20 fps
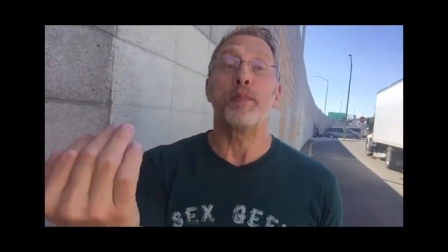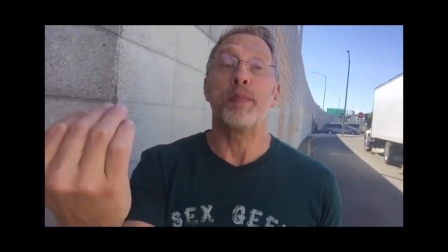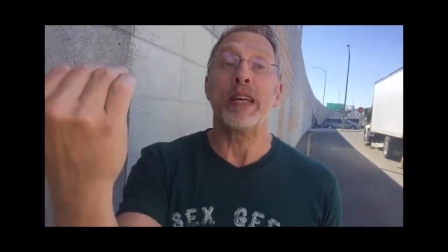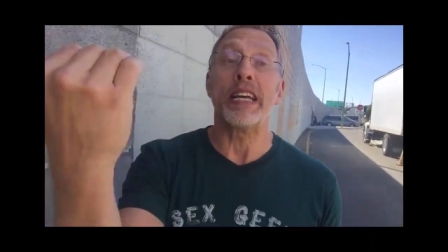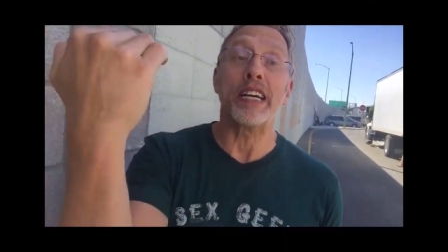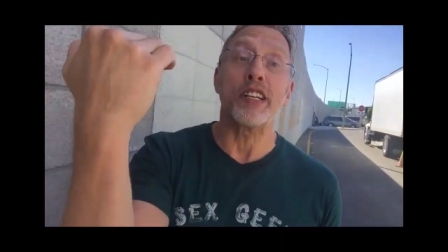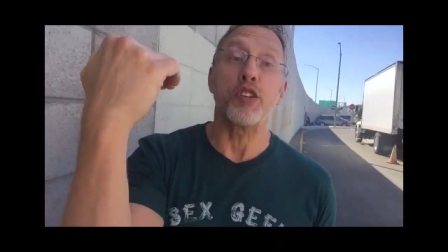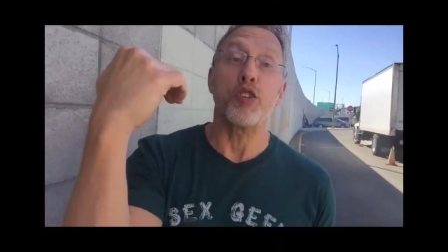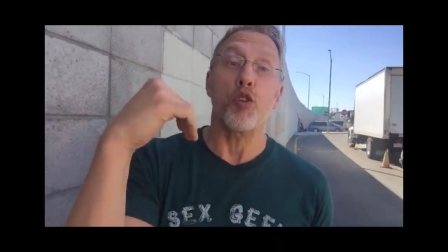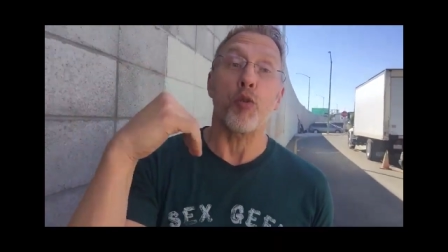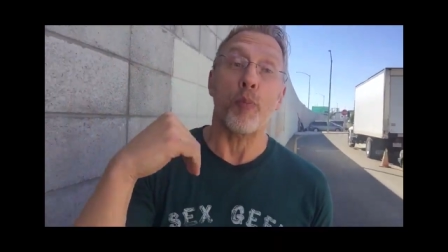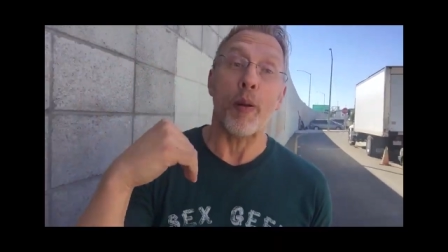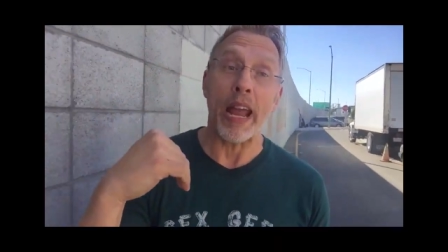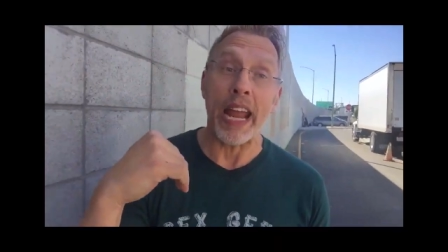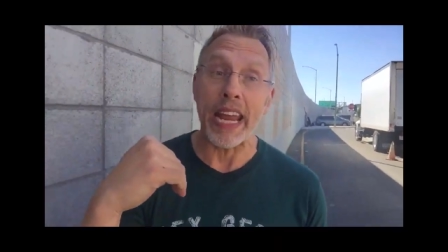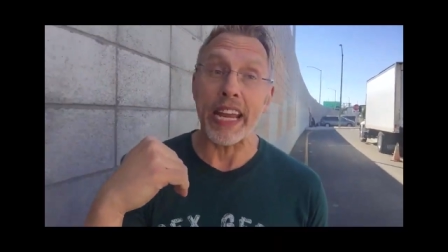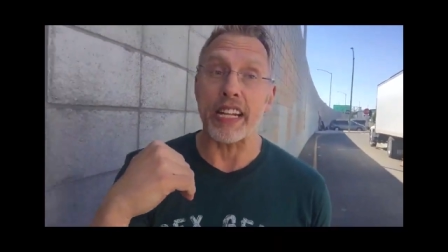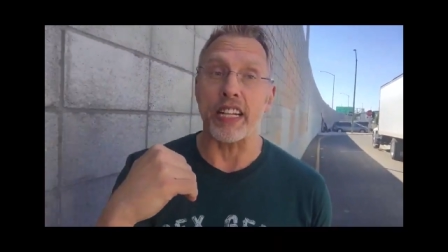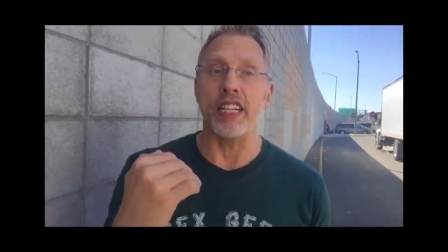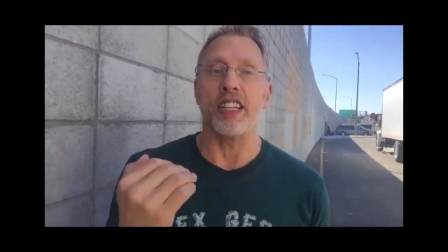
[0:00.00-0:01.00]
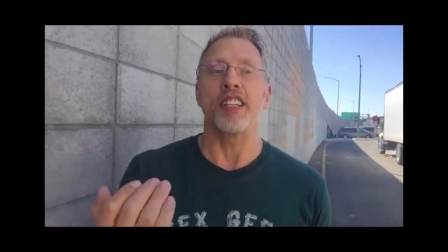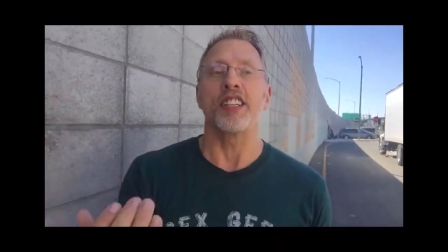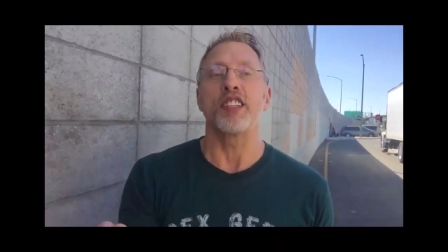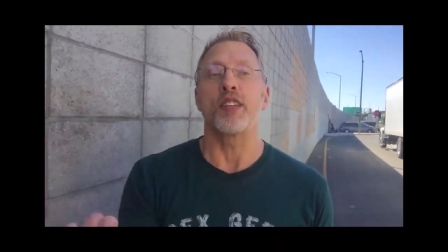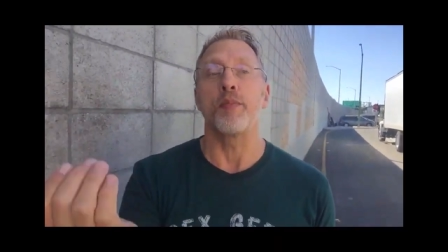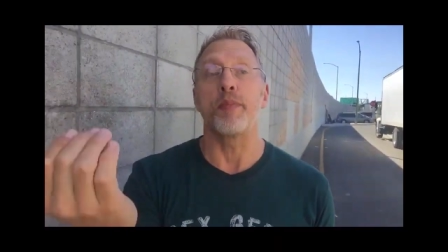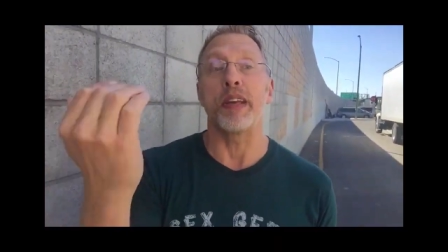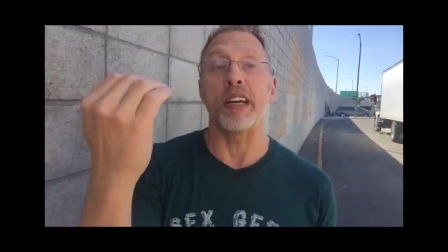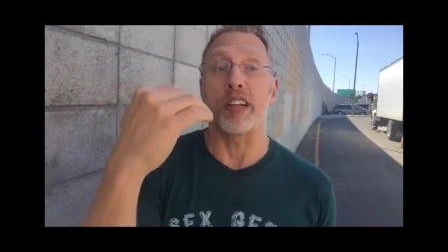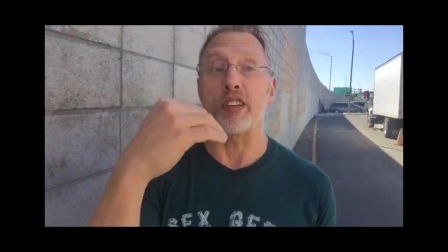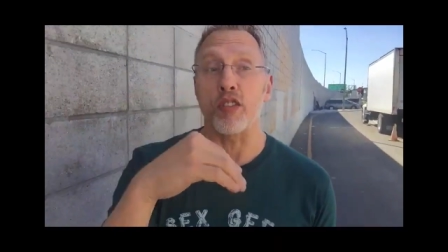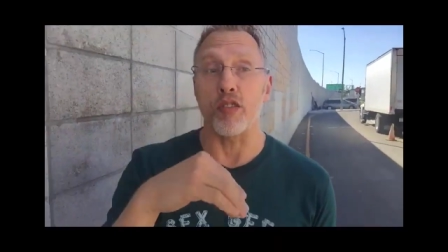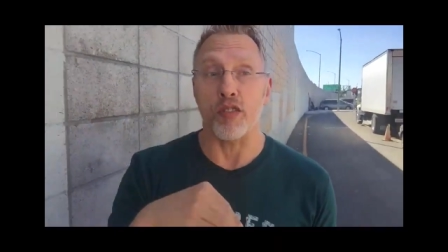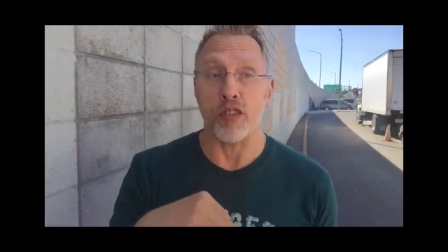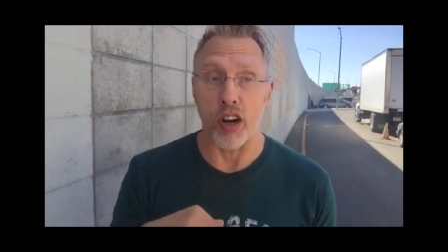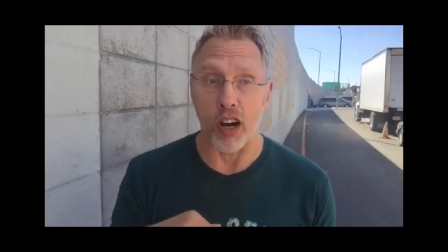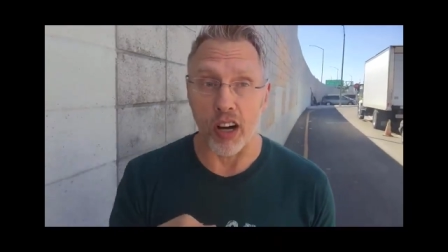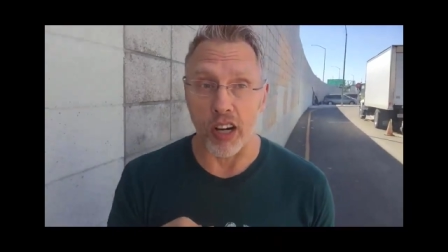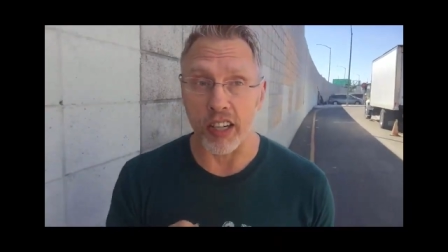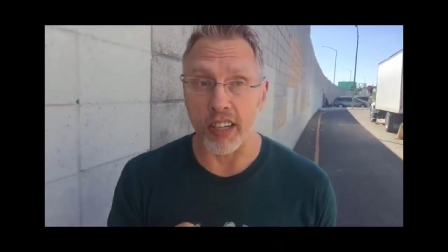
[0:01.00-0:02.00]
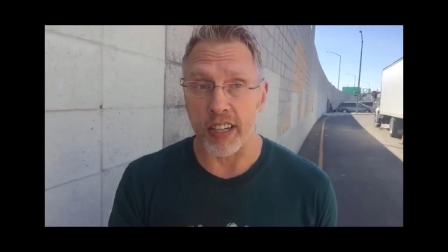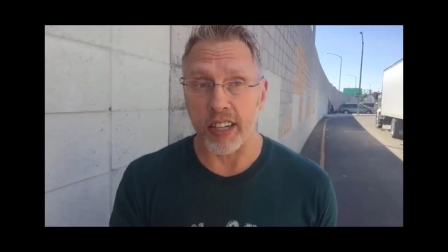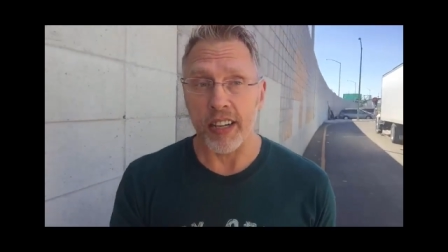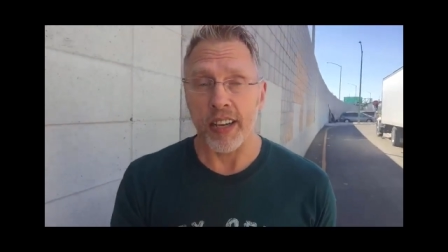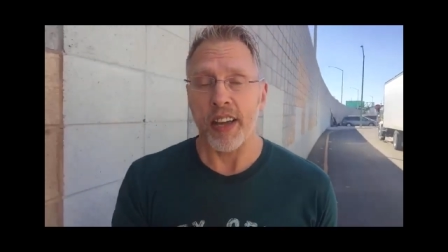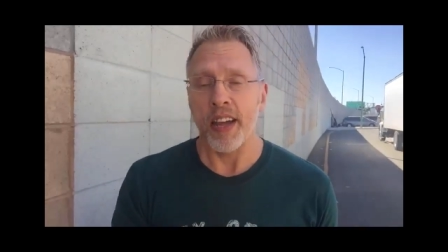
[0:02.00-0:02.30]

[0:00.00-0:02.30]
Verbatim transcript: to be on your panel to be on your talk.